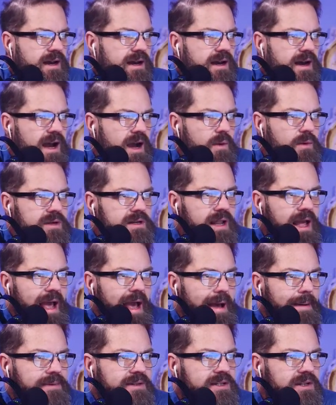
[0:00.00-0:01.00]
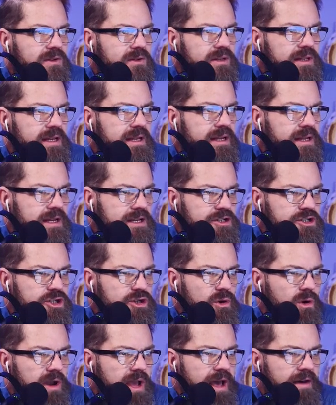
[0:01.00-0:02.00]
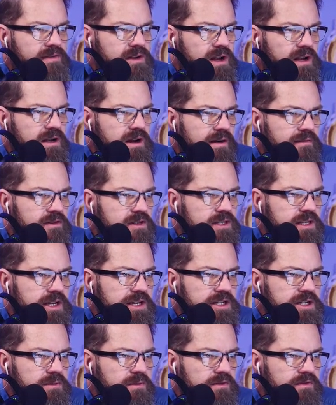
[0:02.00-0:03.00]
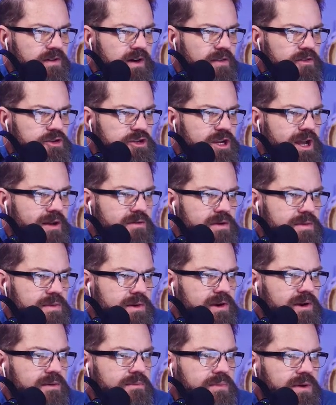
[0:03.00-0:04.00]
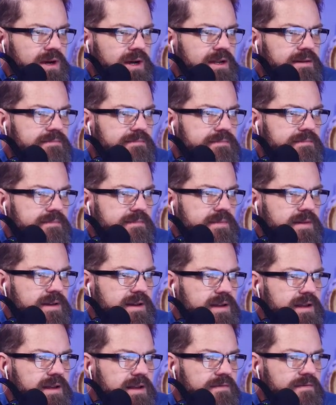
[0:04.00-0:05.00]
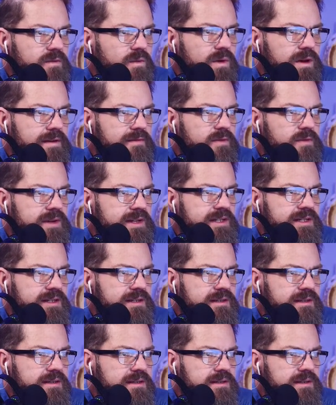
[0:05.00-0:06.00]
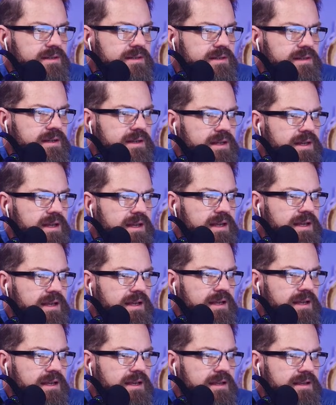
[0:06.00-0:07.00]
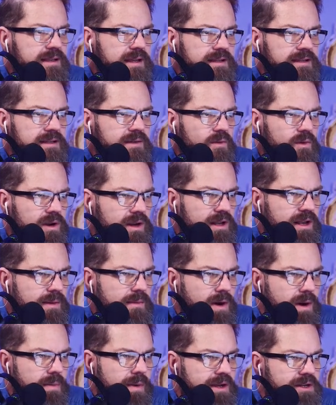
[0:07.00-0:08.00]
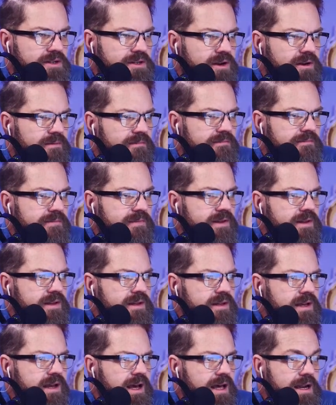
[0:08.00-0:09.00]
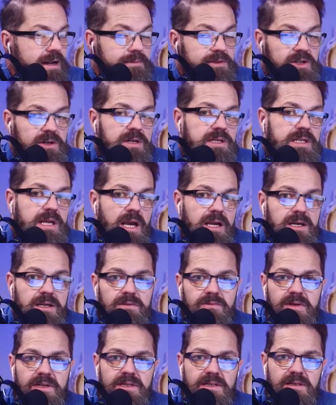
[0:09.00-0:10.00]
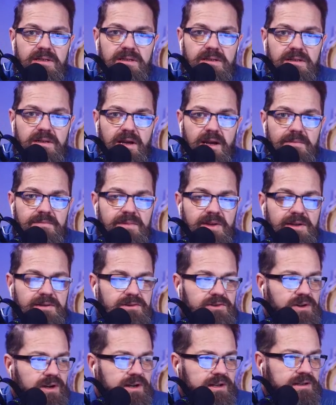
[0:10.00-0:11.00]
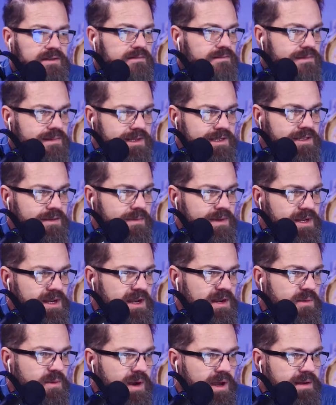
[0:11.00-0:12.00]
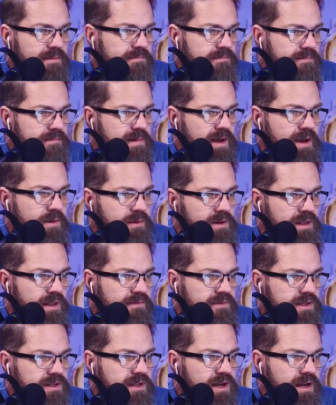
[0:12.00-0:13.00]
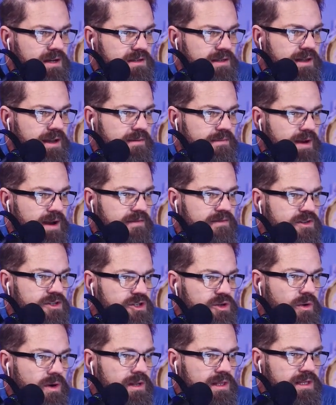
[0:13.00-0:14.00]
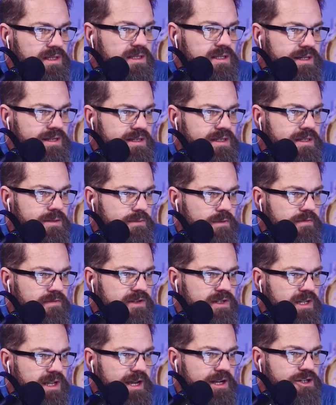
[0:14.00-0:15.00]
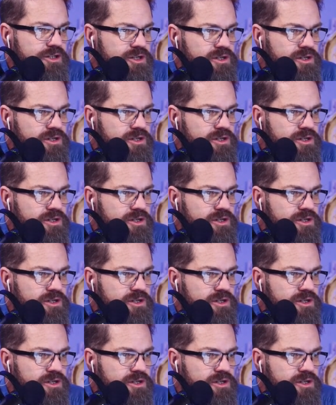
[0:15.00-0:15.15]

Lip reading: I would absolutely enjoy having a conversation with Father Chad Riverger, but if for whatever reason, he doesn't want to come on my show. And I'm sure he's got good reasons. I'm not trying to diss him in any way. I would love to talk to him. I've enjoyed listening to some of his